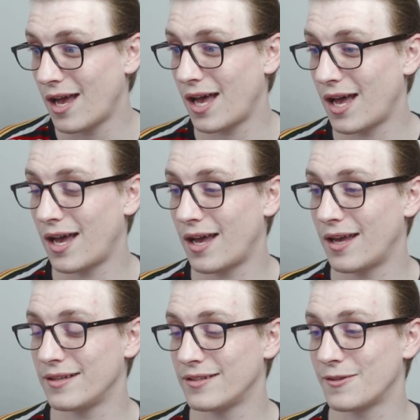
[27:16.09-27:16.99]

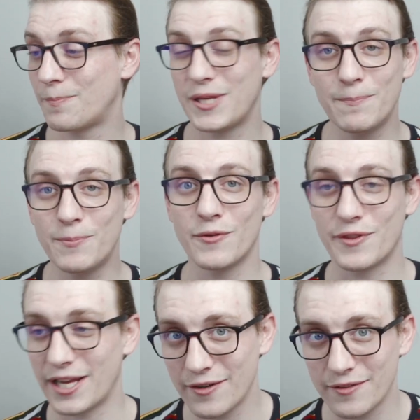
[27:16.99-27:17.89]
the people
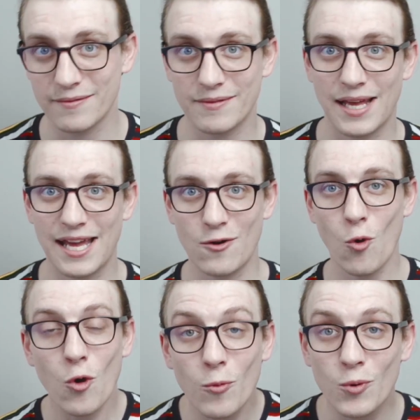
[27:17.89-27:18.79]
there had
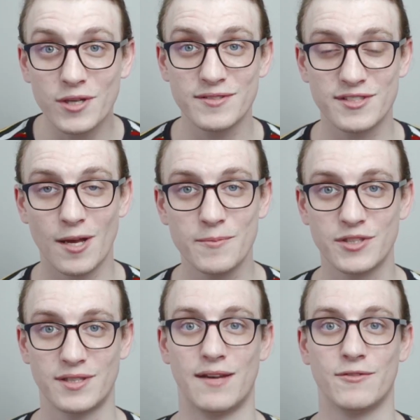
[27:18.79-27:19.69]
horrible
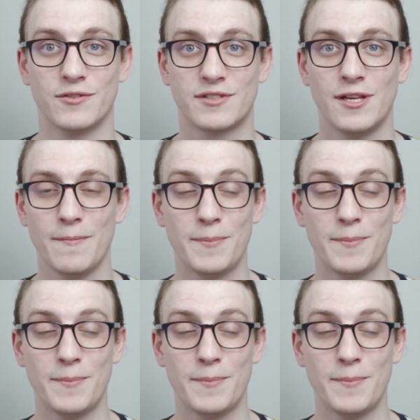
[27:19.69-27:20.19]
consumption levels.